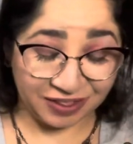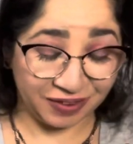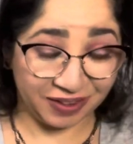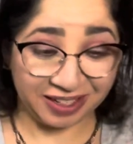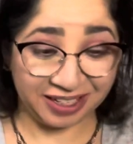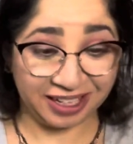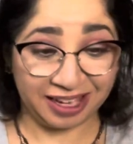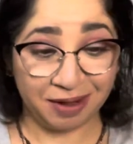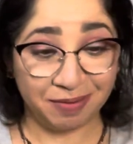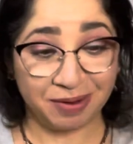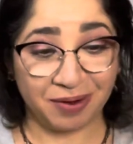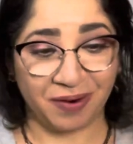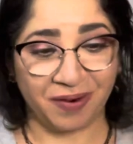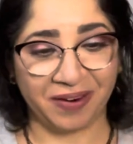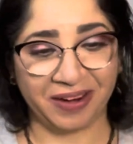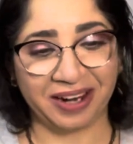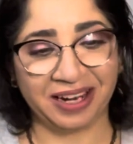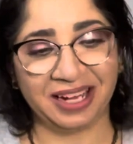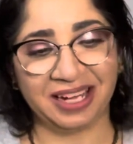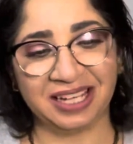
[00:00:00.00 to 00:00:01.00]
one, keep
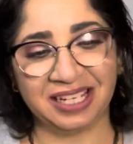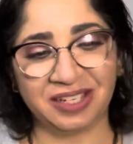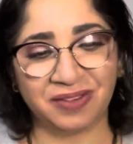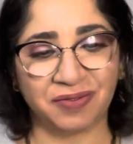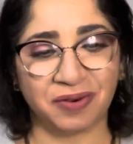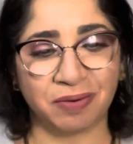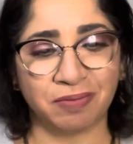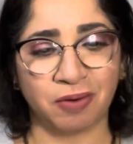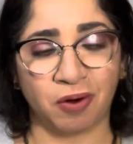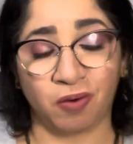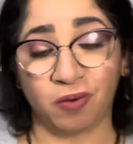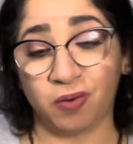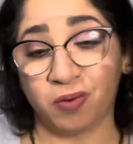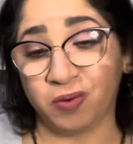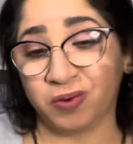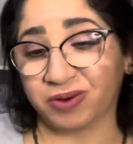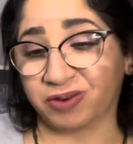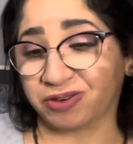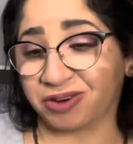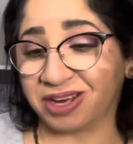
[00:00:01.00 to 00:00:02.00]
going, is from, oh,
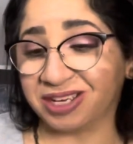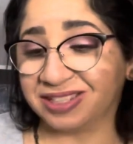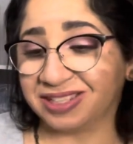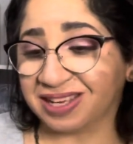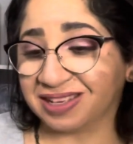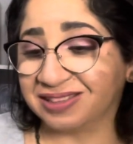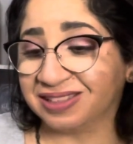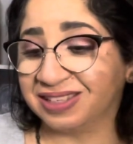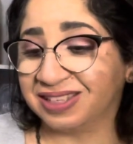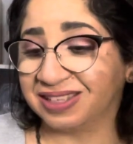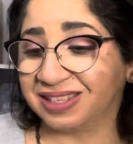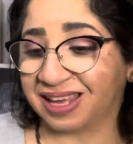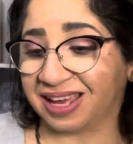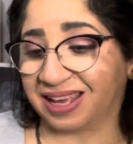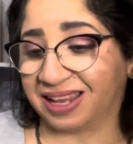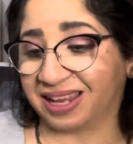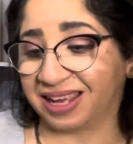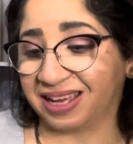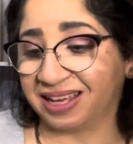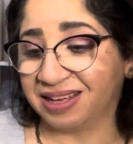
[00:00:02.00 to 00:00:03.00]
Grace and
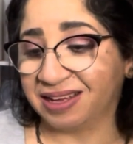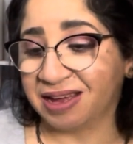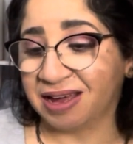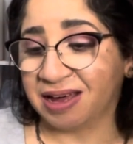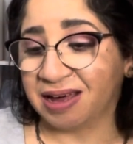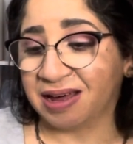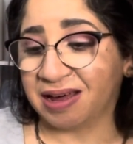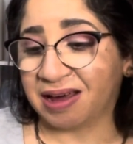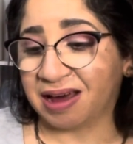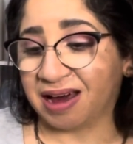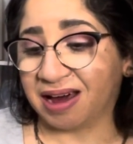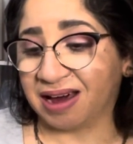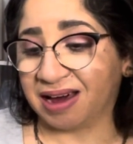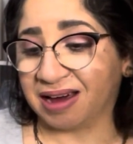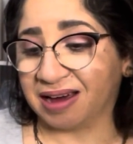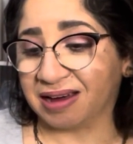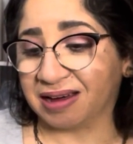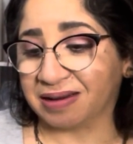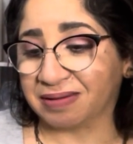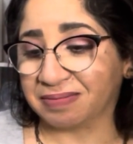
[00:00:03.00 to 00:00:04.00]
Stella.
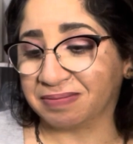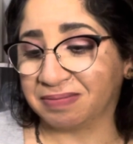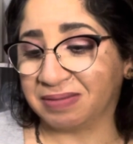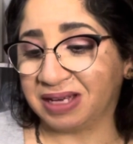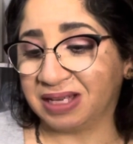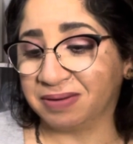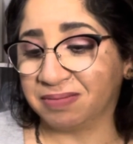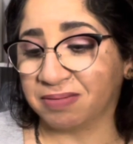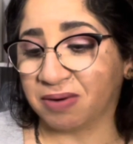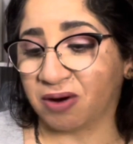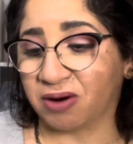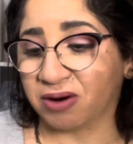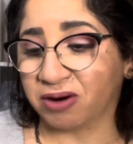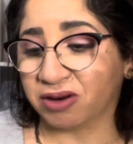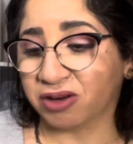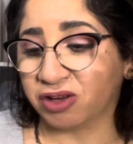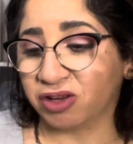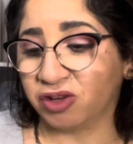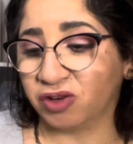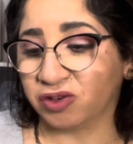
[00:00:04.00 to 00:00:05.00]
Uh, Mid
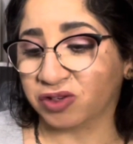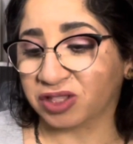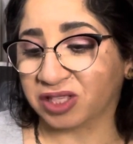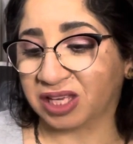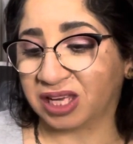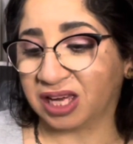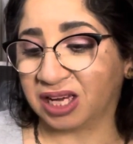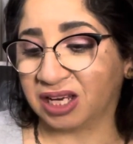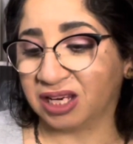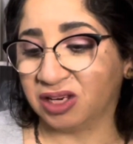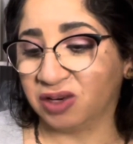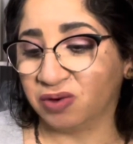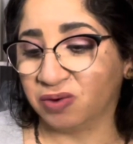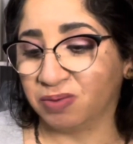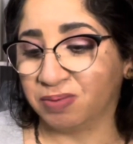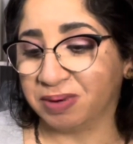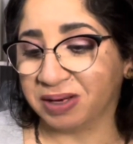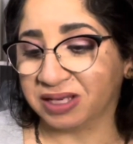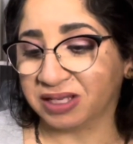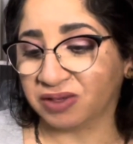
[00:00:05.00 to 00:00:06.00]
Mod, Your Skin New
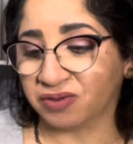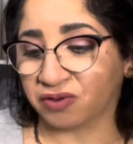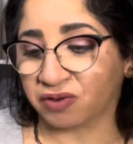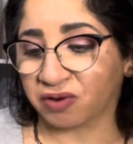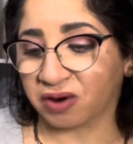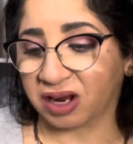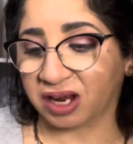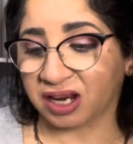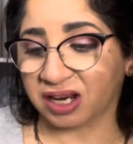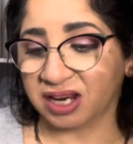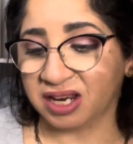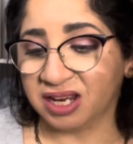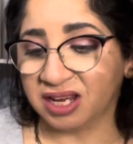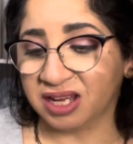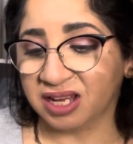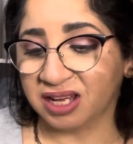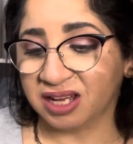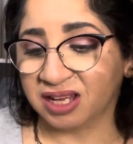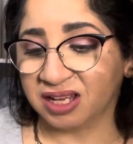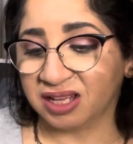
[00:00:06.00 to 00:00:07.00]
Best Friend,
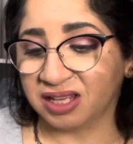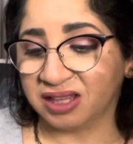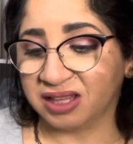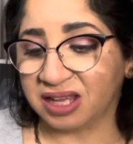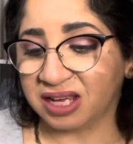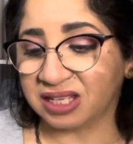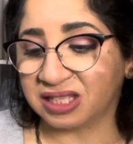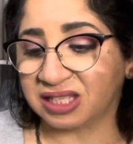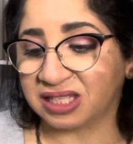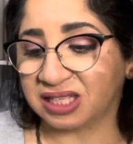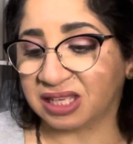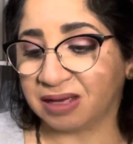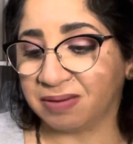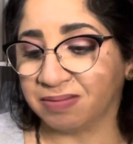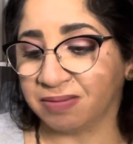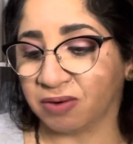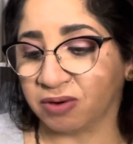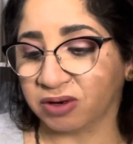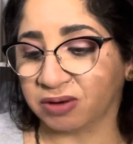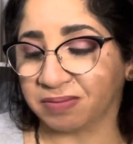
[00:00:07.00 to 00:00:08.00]
Dead Sea
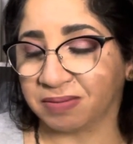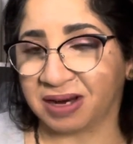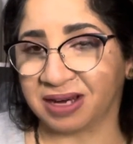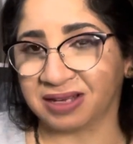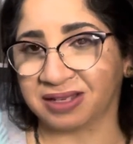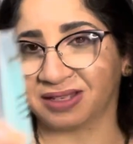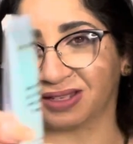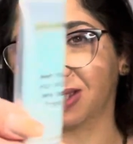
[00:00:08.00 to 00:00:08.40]
Mod Mask.